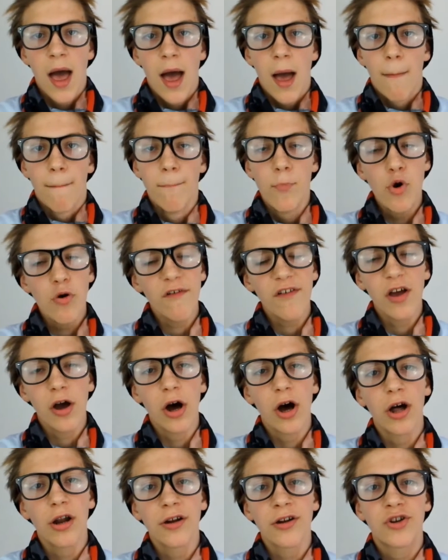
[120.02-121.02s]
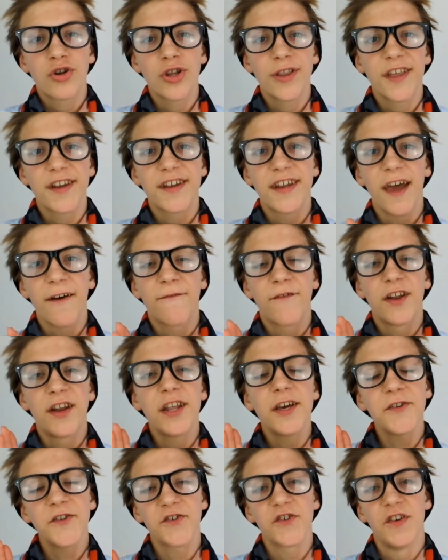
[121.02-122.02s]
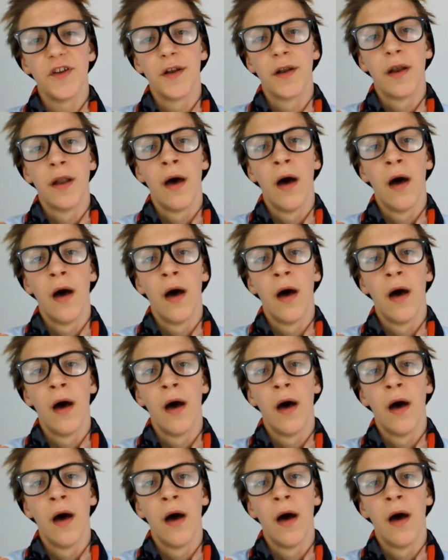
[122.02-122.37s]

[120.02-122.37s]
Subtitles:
Moving on to the definition